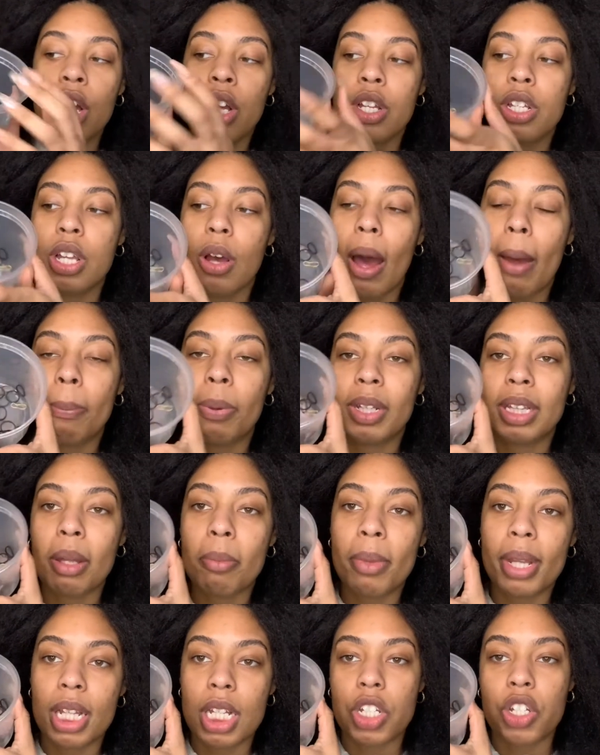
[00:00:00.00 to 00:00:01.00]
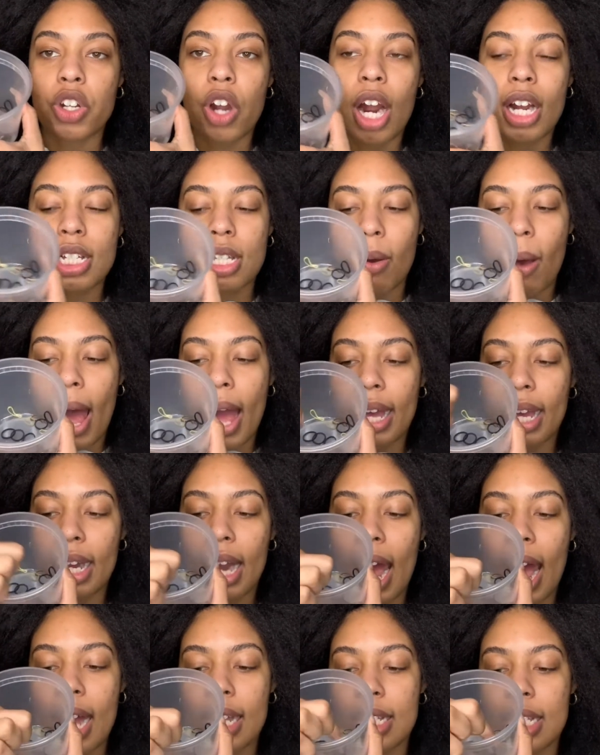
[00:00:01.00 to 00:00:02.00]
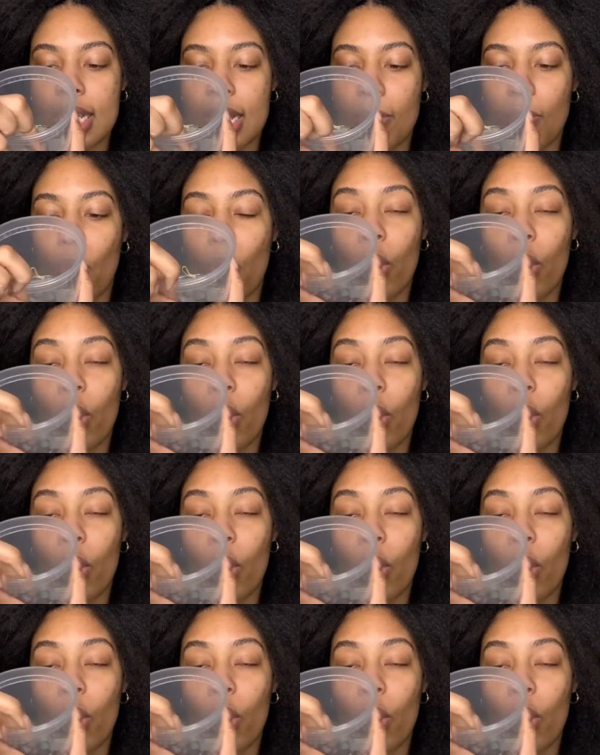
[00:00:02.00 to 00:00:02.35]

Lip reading: So I put them in this jar so I could add some